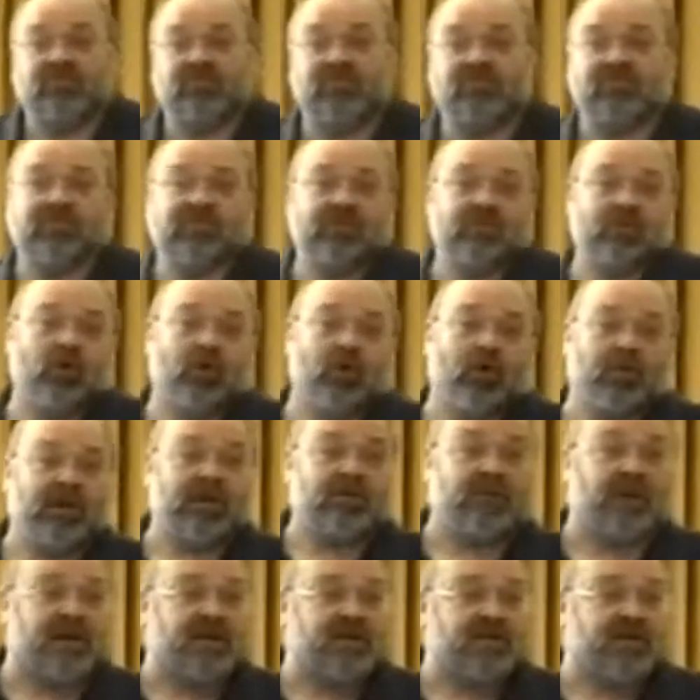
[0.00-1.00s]
normally
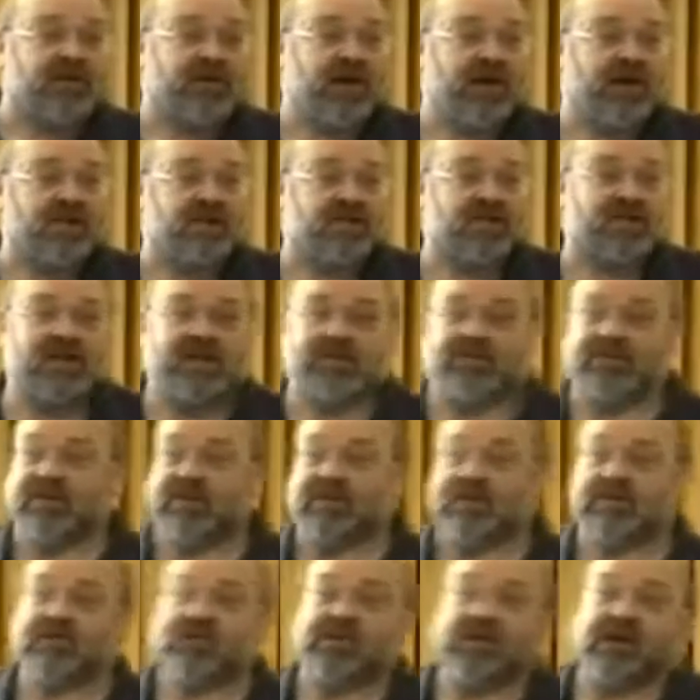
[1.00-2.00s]
runs around 7,
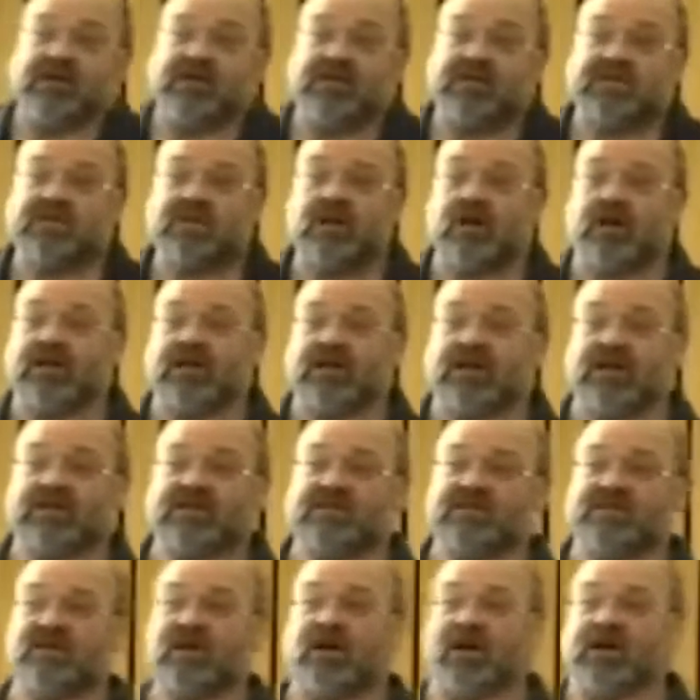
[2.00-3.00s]
so it's not
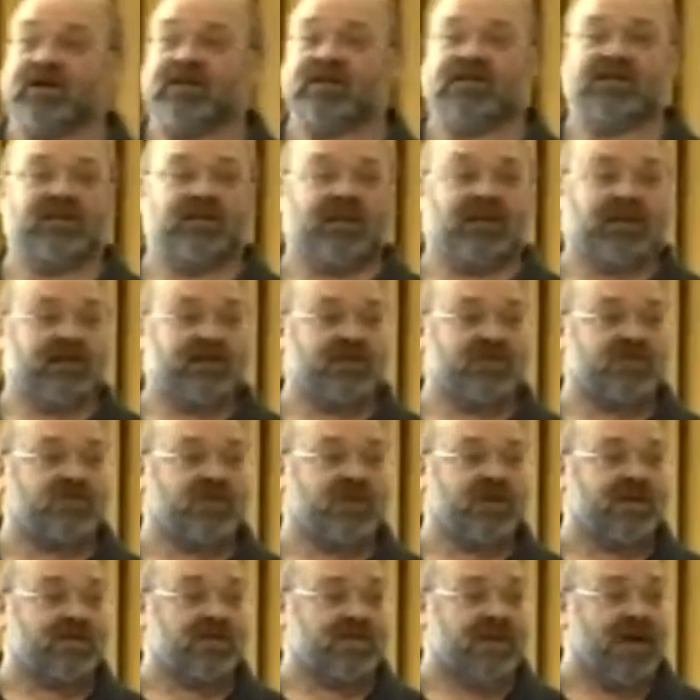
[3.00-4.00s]

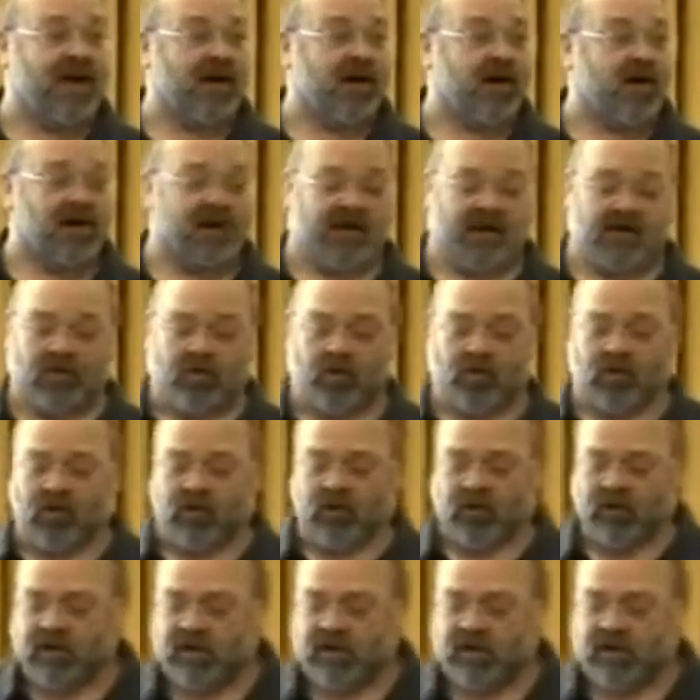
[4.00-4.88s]
stressed out at all.